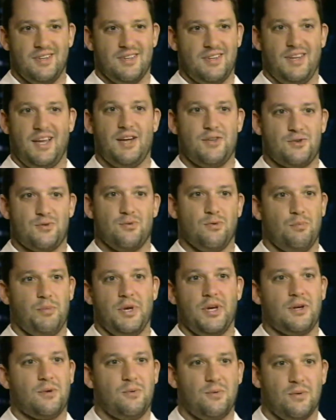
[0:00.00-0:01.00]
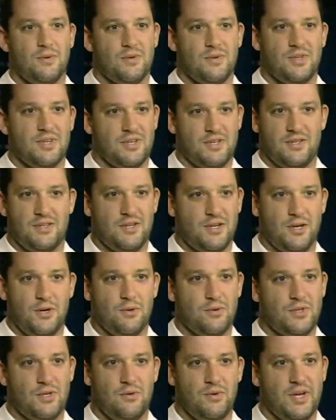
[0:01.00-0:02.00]
the natural pick to,
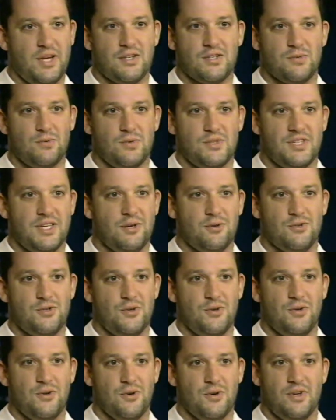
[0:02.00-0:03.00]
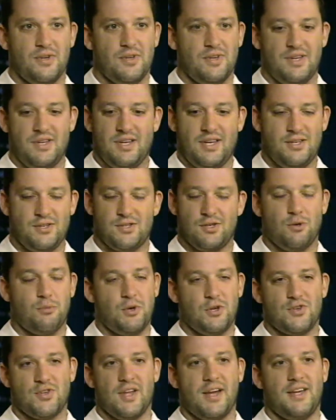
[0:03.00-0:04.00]
go to next was Dale Jr., and he's so
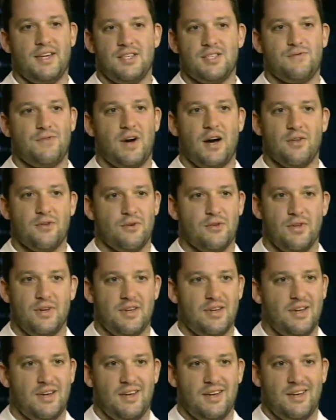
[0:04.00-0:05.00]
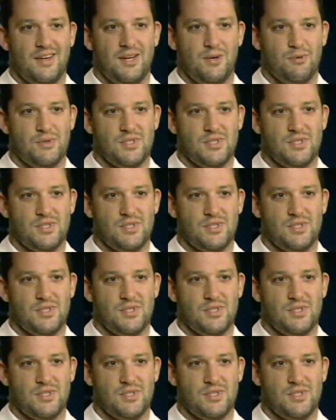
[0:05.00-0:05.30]
much like his father that wait it